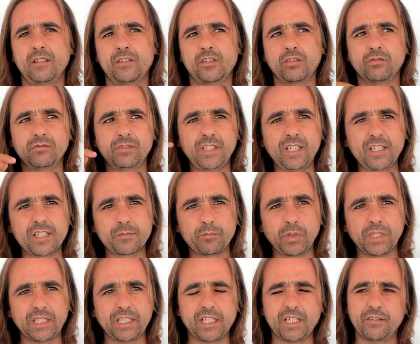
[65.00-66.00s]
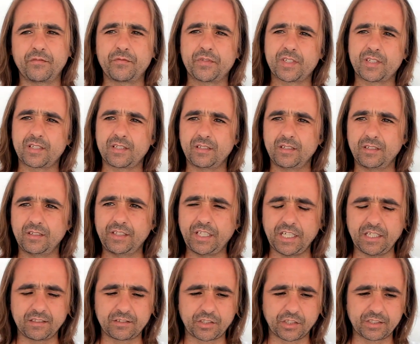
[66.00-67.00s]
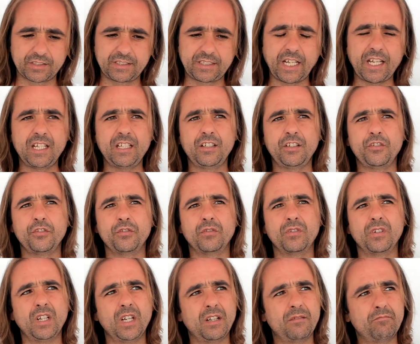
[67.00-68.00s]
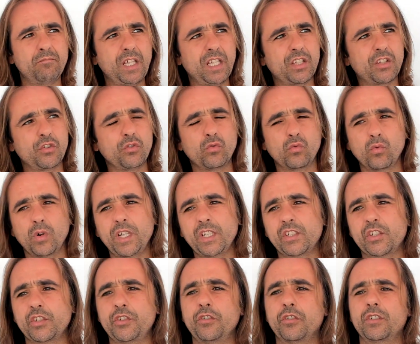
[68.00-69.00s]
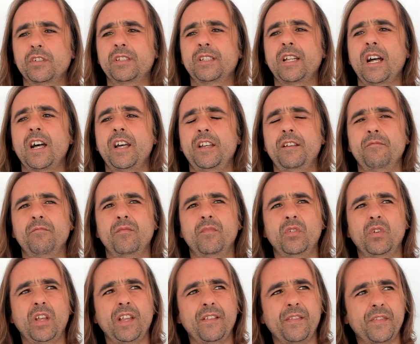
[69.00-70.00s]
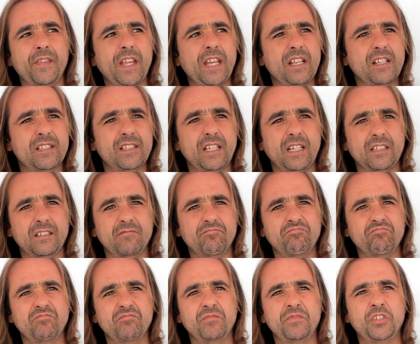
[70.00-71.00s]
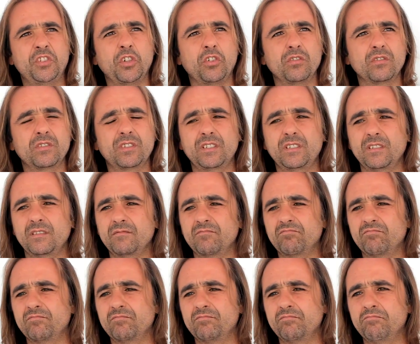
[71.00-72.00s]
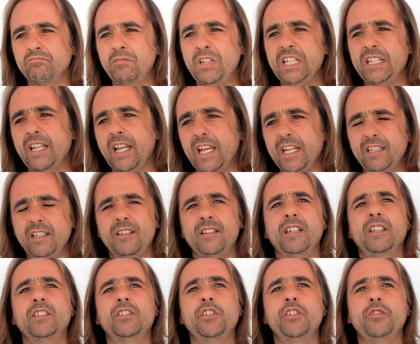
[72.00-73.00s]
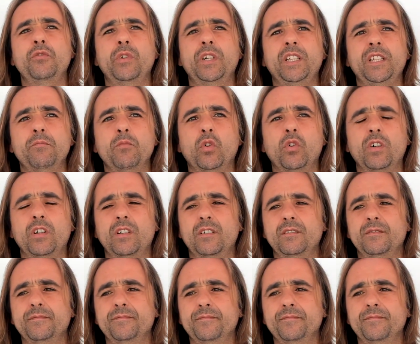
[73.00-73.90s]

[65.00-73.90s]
So these beliefs, they entertain you, make you waste your time in things that don't mean anything to you anymore.